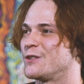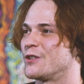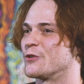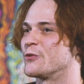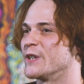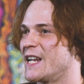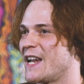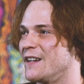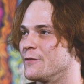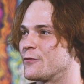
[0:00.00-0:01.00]
to
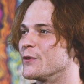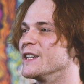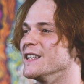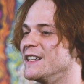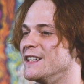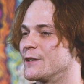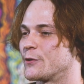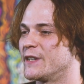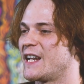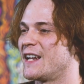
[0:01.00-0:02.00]
create freely,
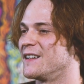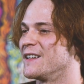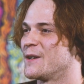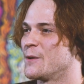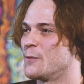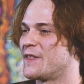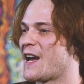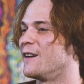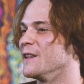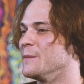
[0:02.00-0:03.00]
create
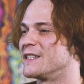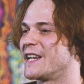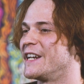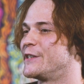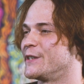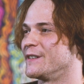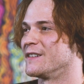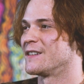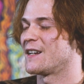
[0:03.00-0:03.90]
without limitation,